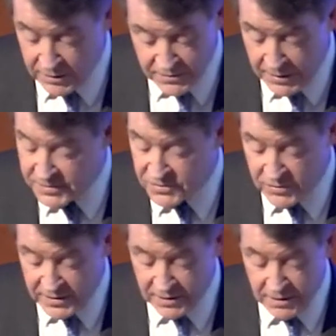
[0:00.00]

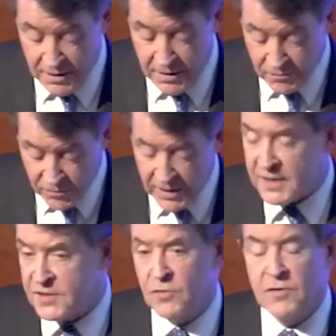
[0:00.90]
demonstrating
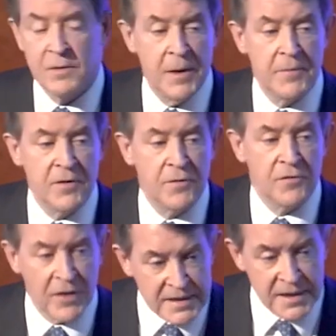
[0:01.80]
really strong commitment to
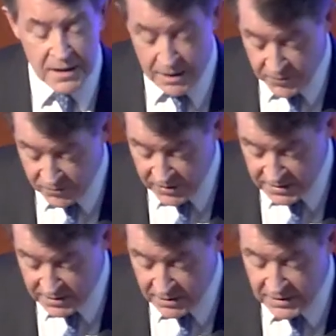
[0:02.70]
addressing climate
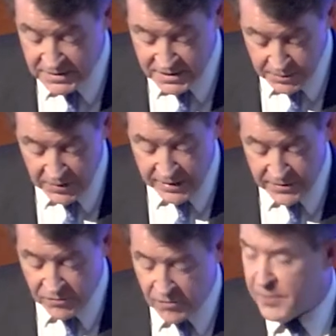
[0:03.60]
risk,
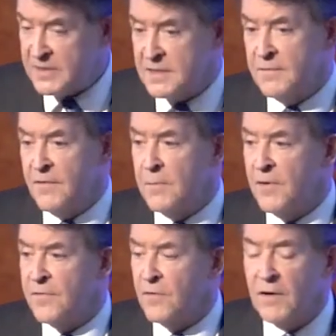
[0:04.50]
stimulating a robust
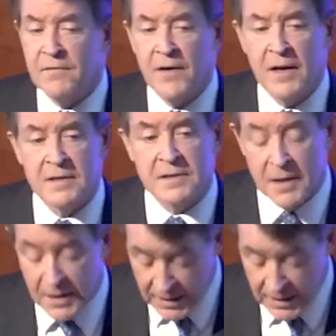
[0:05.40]
environment for green finance.